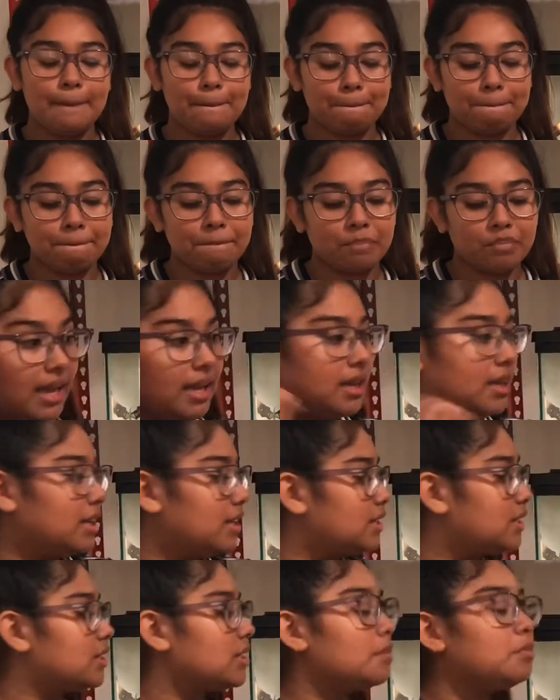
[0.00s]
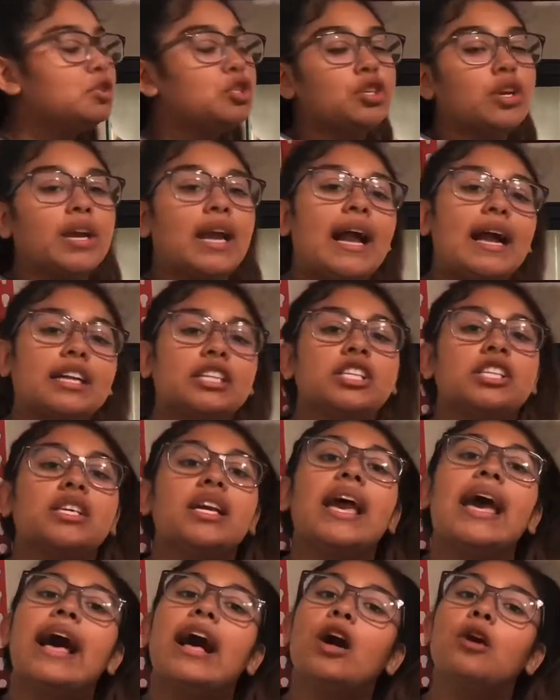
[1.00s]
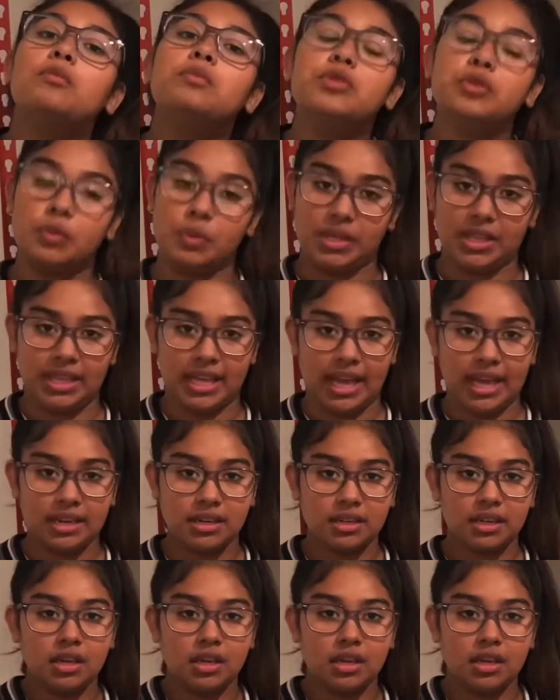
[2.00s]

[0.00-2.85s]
And his substrate actually helps with that.